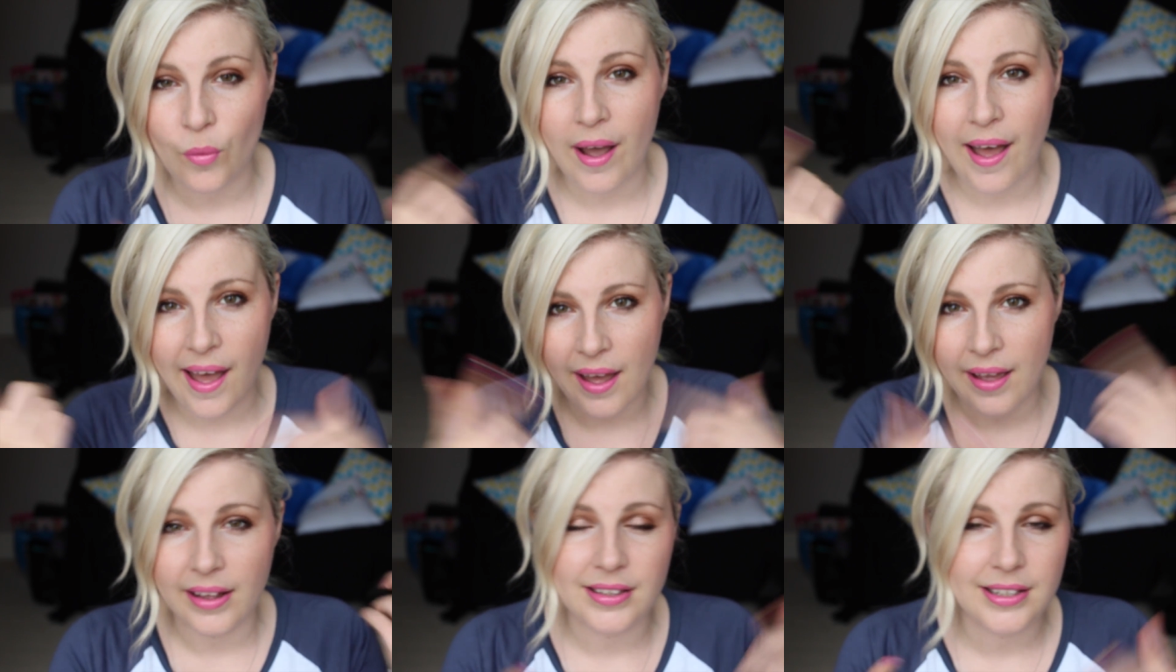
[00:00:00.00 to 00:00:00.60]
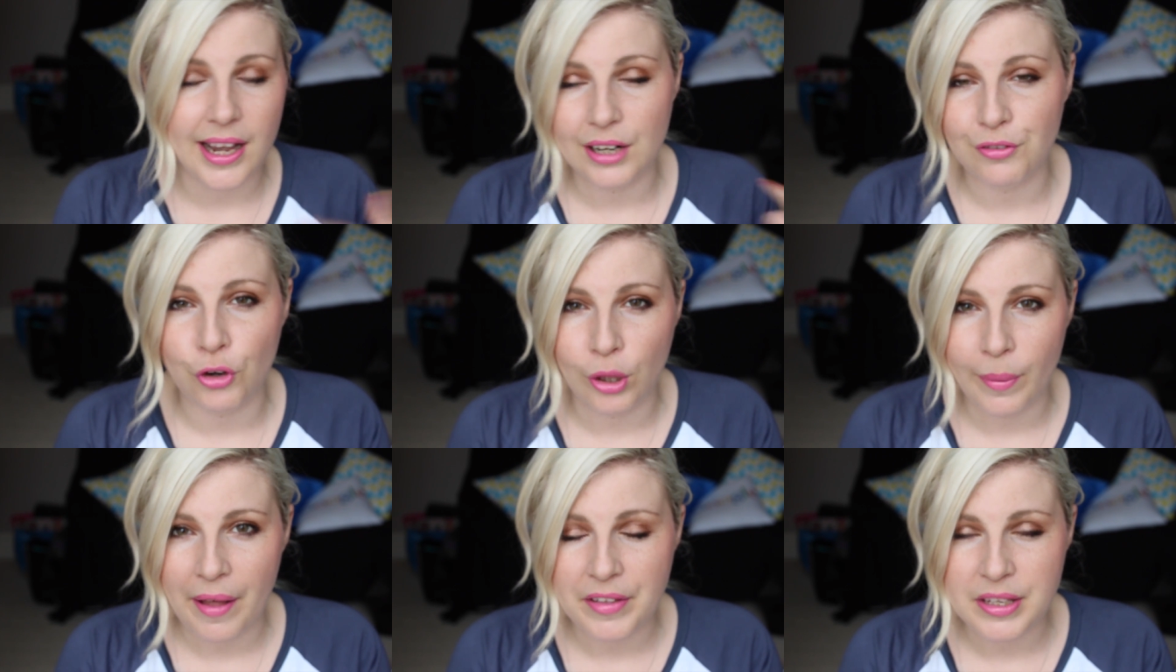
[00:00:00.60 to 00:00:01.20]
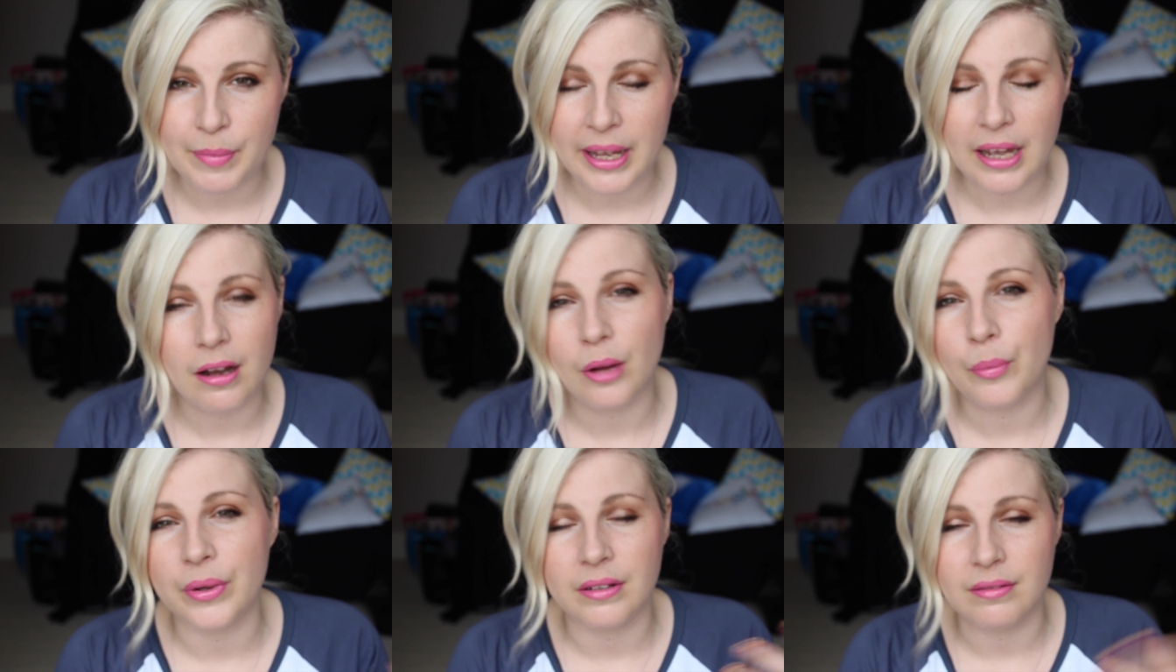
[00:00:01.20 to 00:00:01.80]
where it's kind of all about this
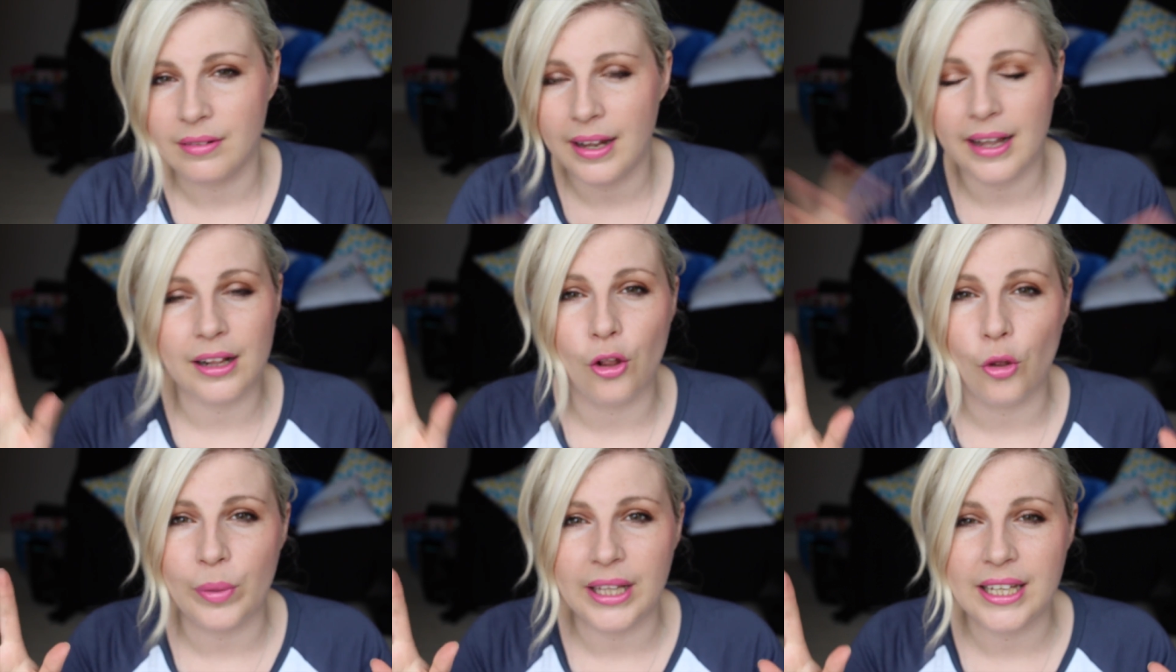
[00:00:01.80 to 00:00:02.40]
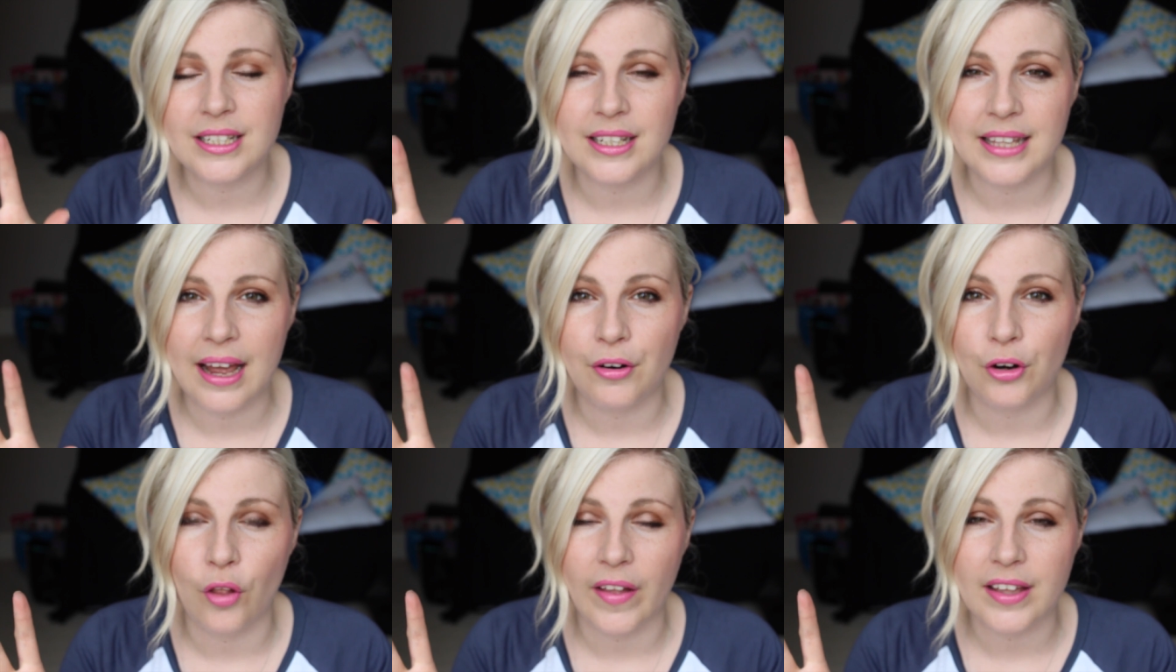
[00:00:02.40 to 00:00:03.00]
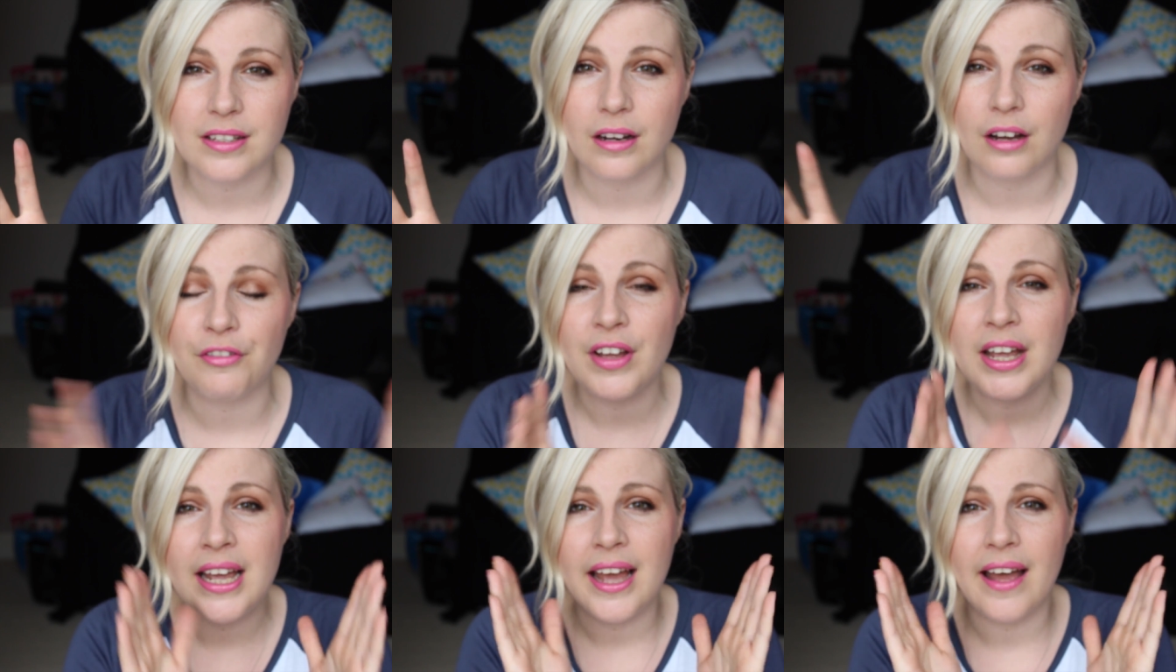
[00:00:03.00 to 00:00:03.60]
makeup and it'll all be listed there and all that
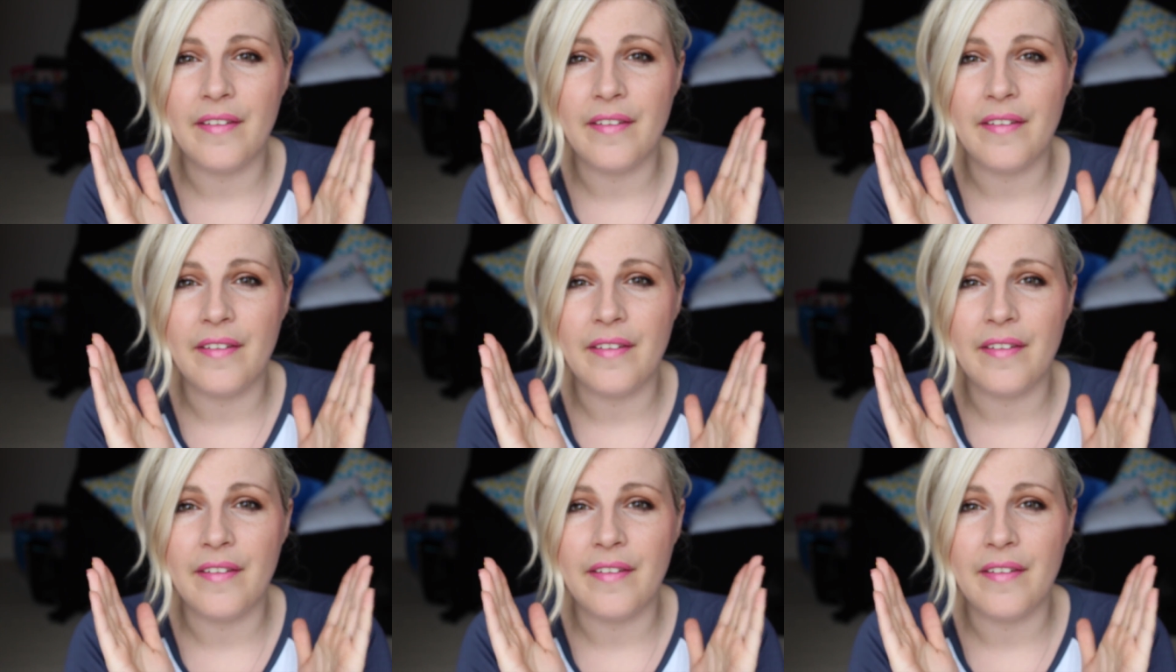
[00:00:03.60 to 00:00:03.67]
stuff.